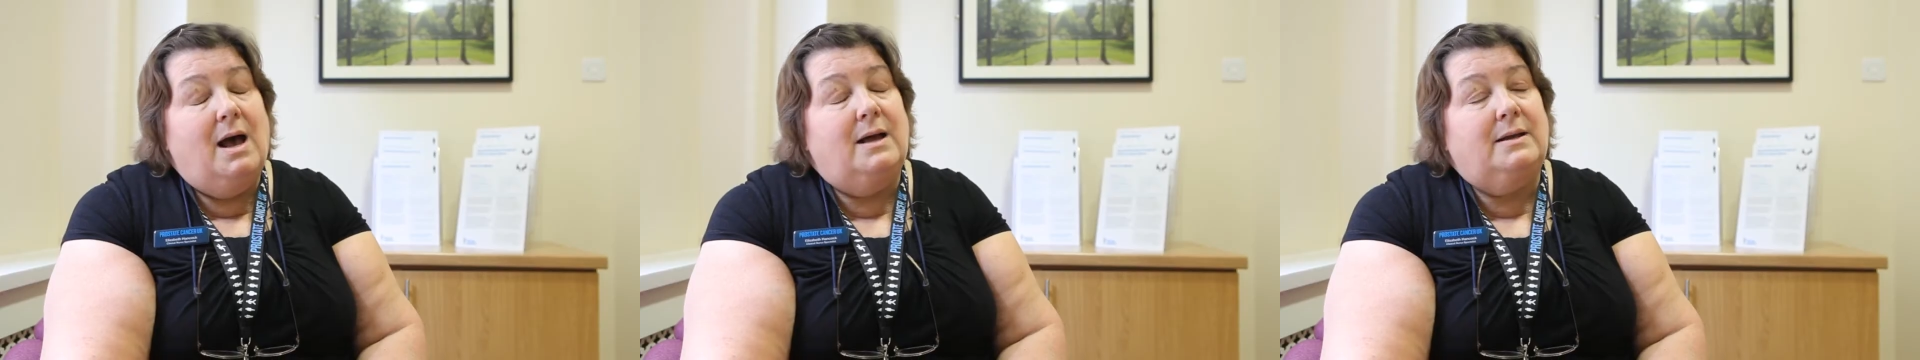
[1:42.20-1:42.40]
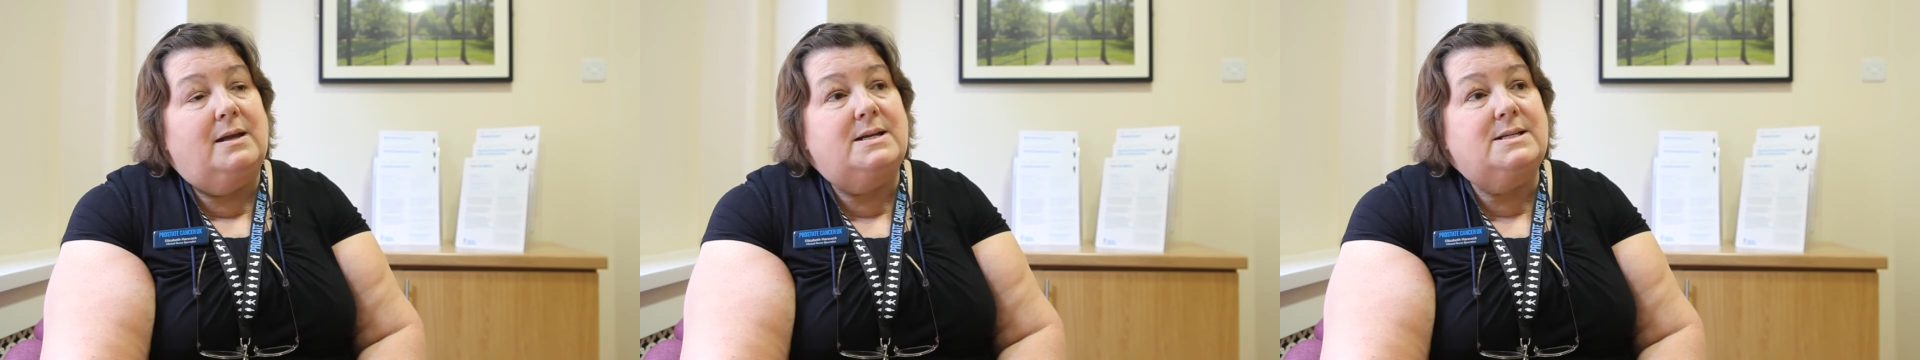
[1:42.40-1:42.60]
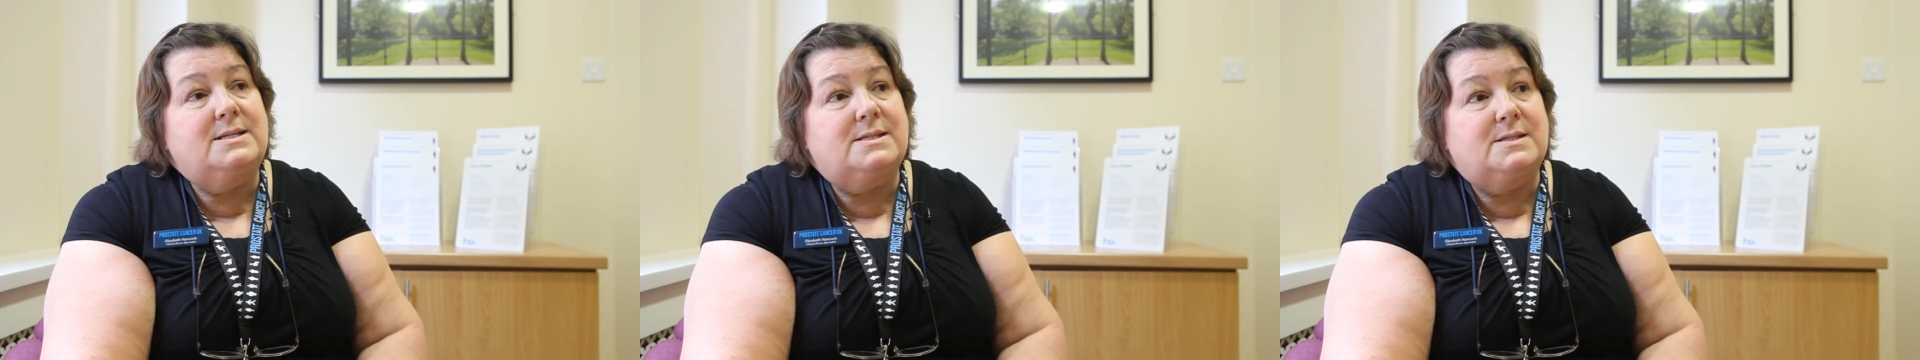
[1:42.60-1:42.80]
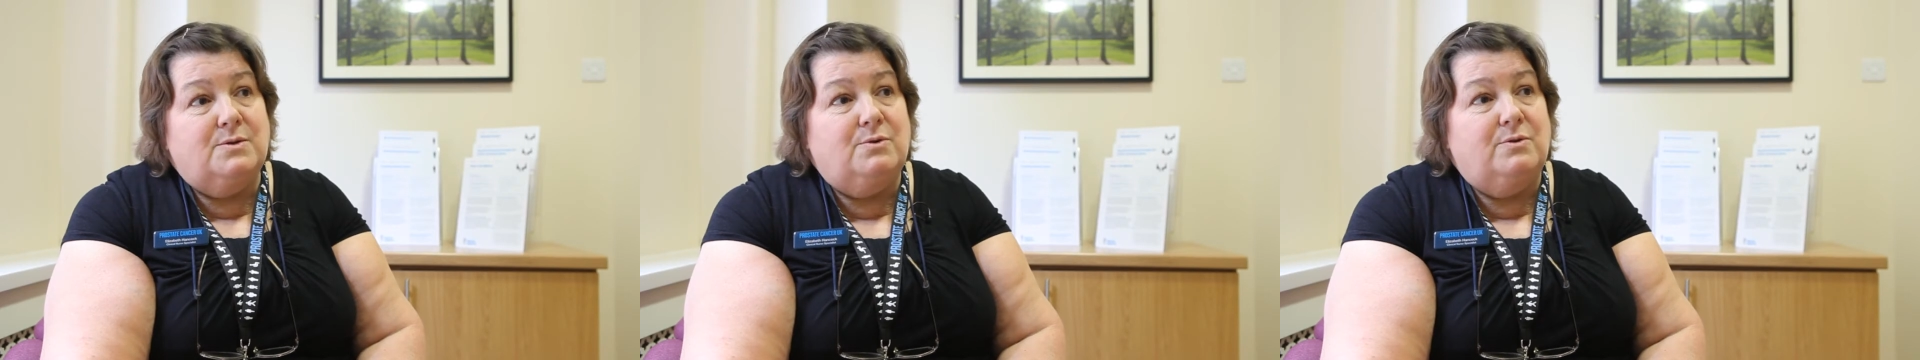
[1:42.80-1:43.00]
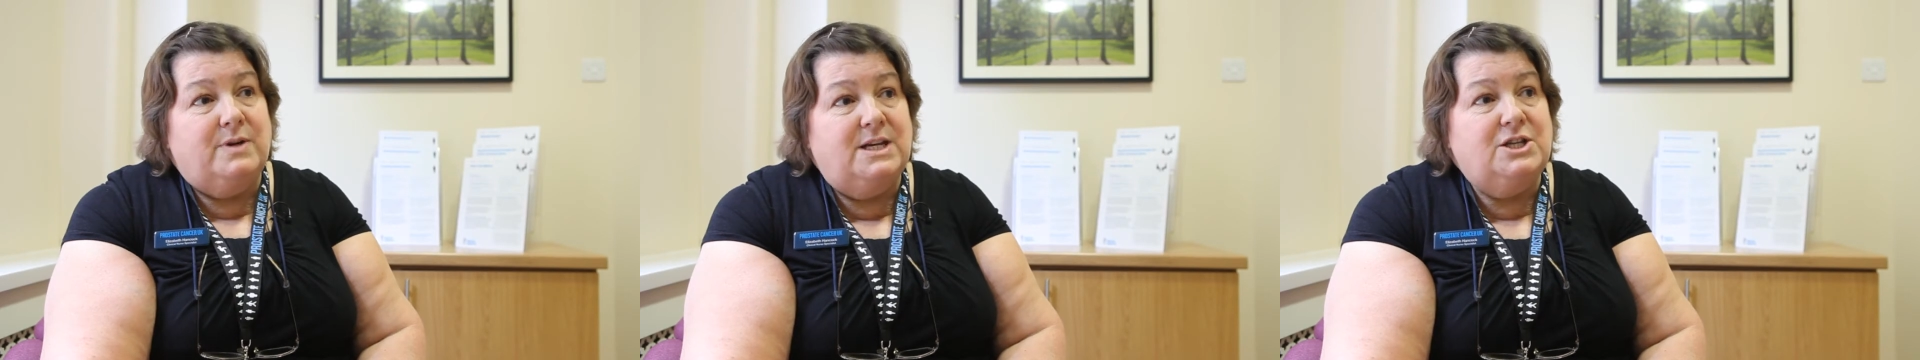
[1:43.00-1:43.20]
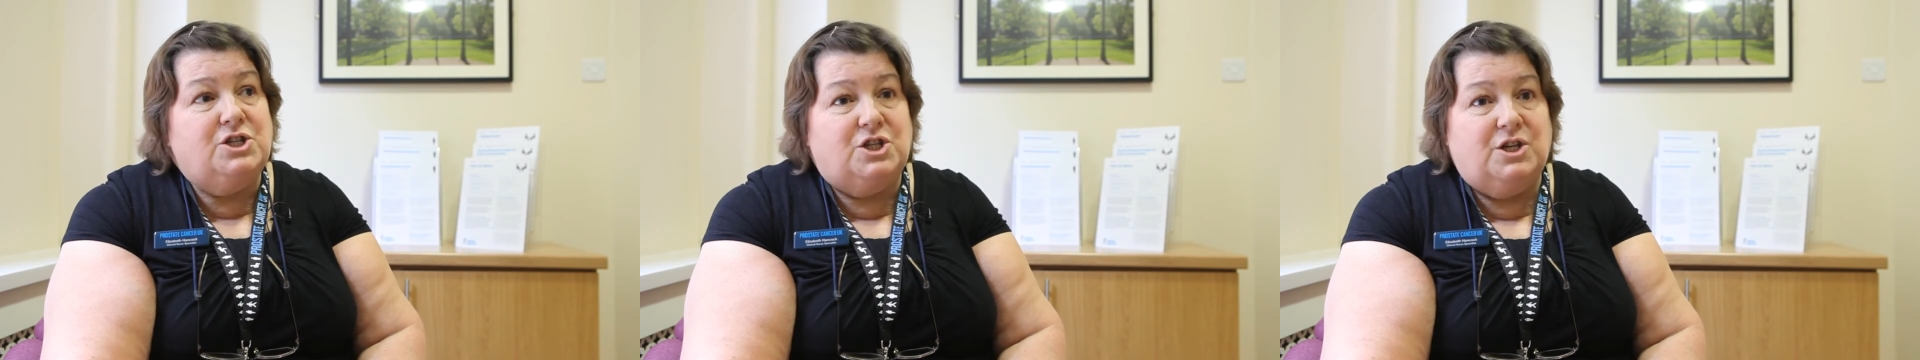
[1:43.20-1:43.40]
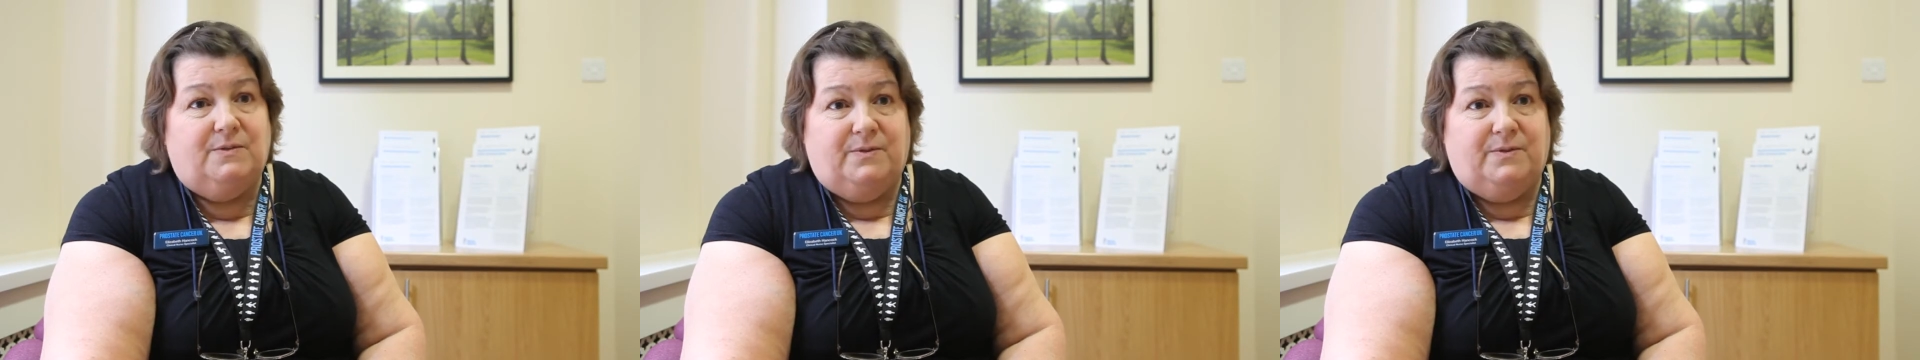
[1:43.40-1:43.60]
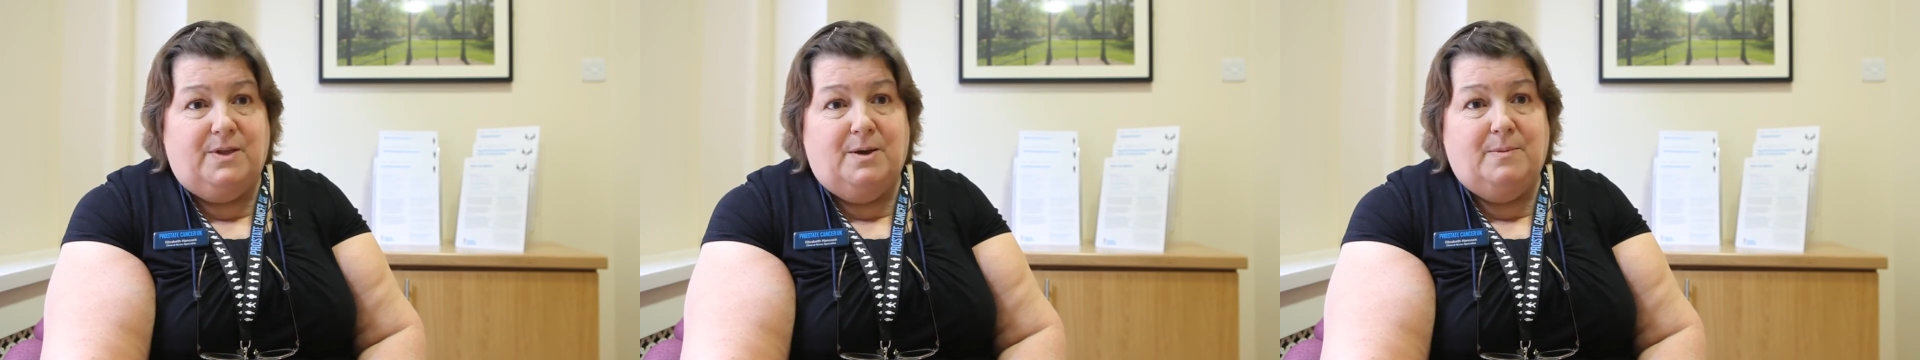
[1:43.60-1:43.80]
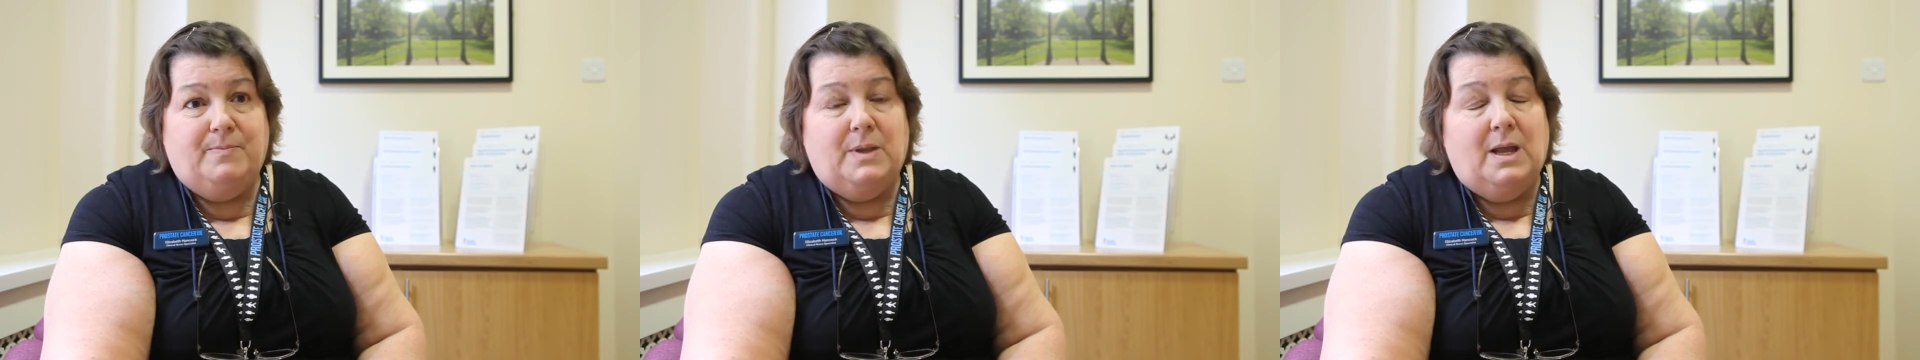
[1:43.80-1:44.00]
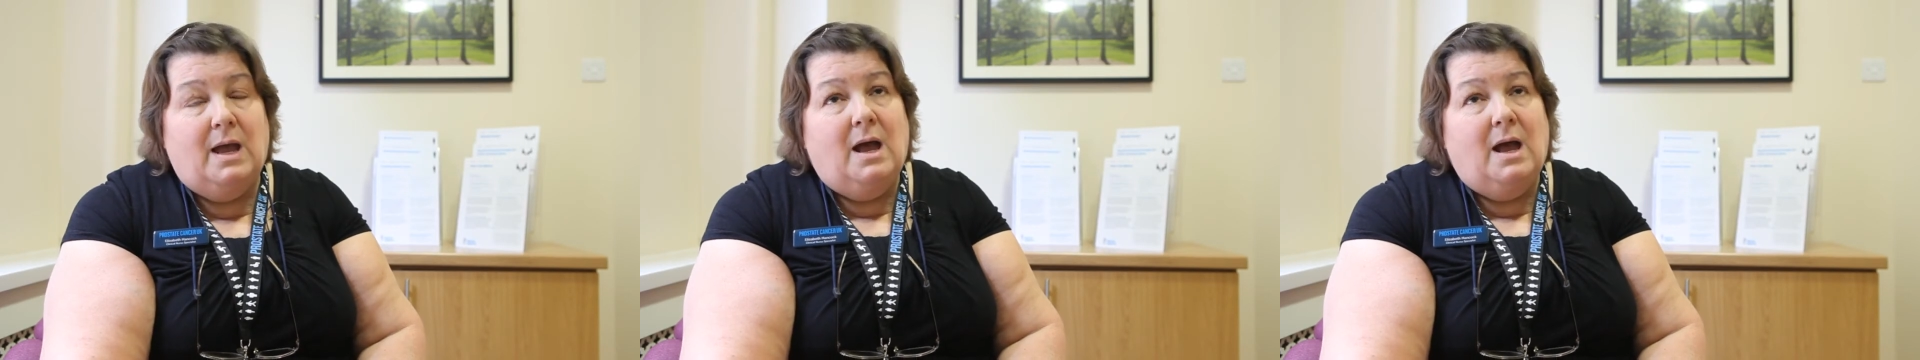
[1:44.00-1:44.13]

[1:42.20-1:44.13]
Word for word: and I saw each of them,